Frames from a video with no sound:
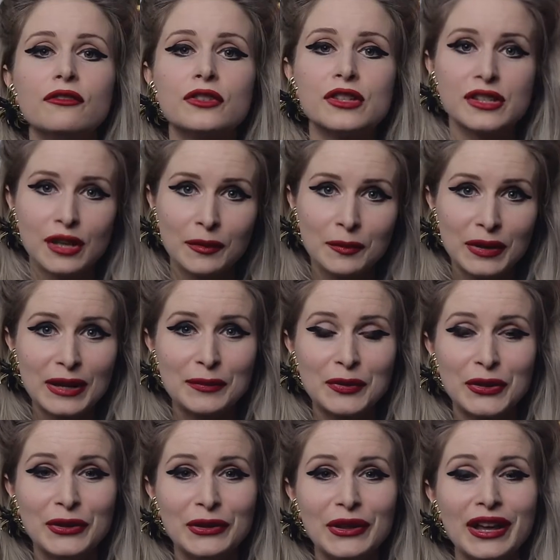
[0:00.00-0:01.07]
For some
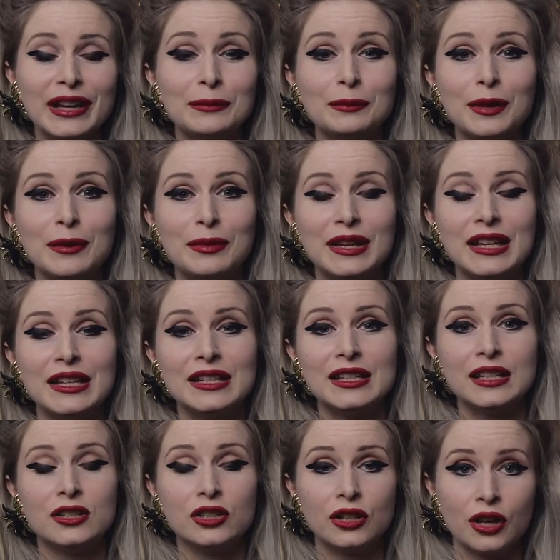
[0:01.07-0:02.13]
people, it may be
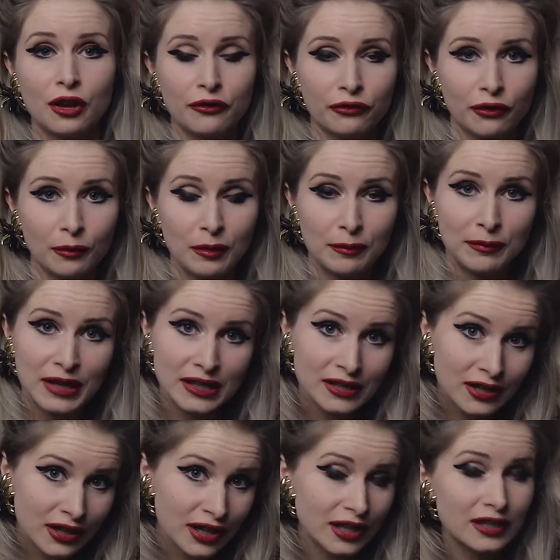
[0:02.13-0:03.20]
easy to go from a meat
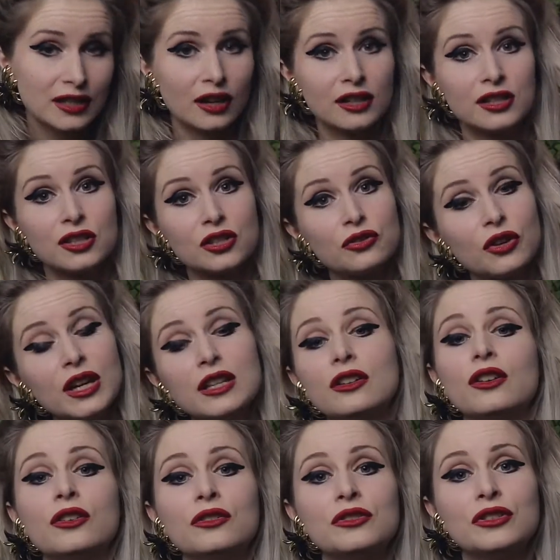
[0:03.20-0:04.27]
diet straight
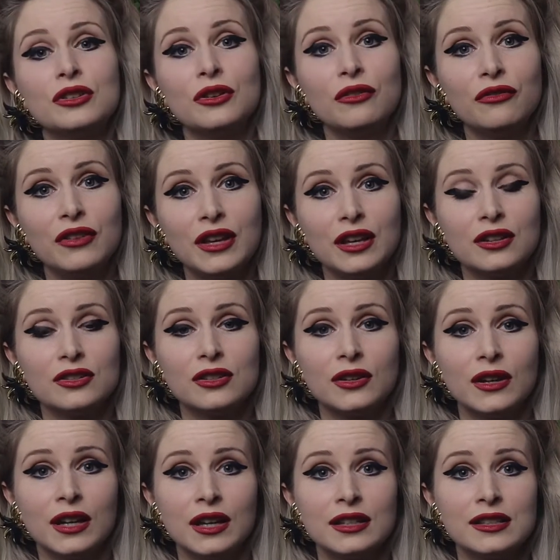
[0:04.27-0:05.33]
on to a vegan
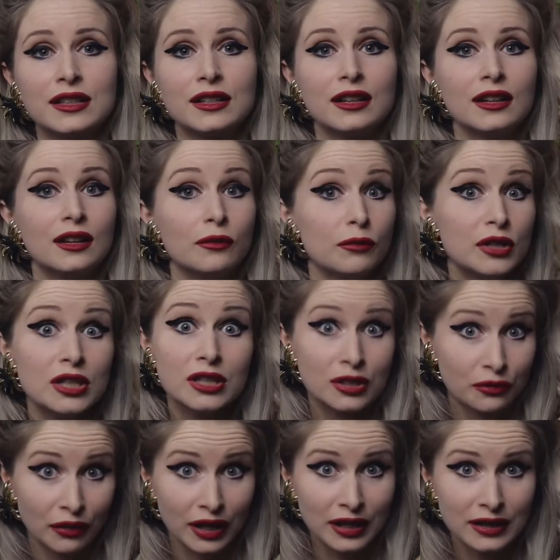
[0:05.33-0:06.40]
diet, which is
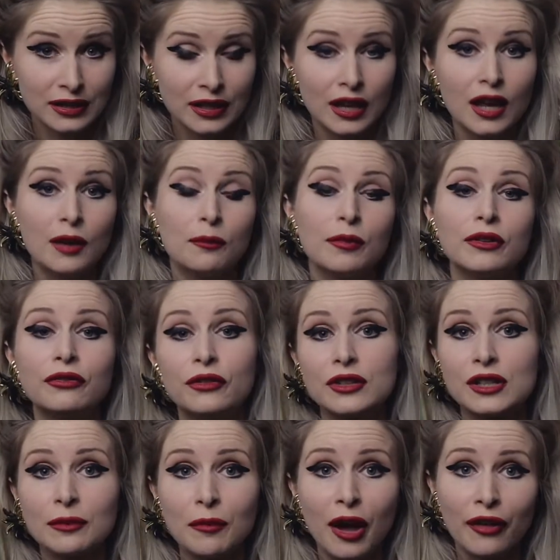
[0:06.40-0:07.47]
great, but for
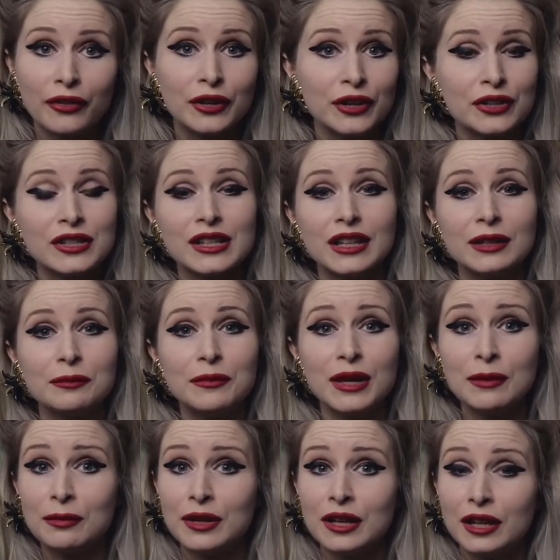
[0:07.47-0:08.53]
some others, it may
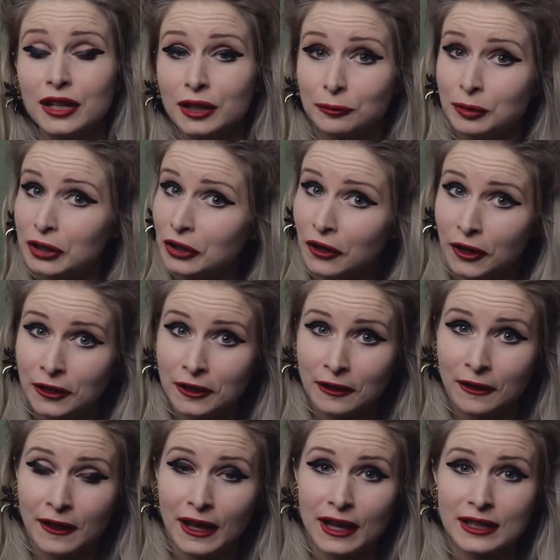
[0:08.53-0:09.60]
be a little bit harder
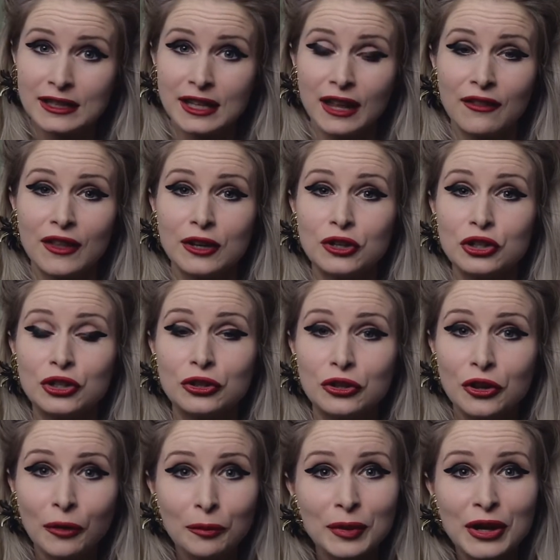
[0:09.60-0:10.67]
than that, and then you should
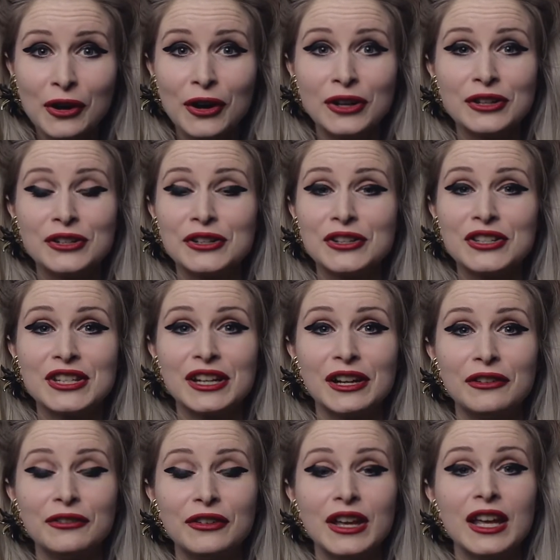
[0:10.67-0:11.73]
not be hard on
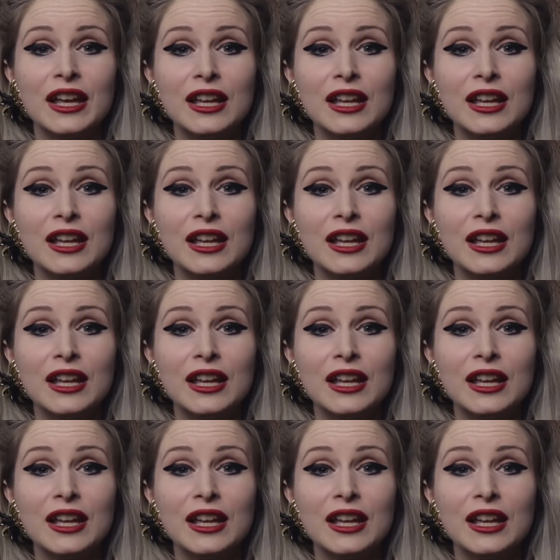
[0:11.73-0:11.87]
yourself.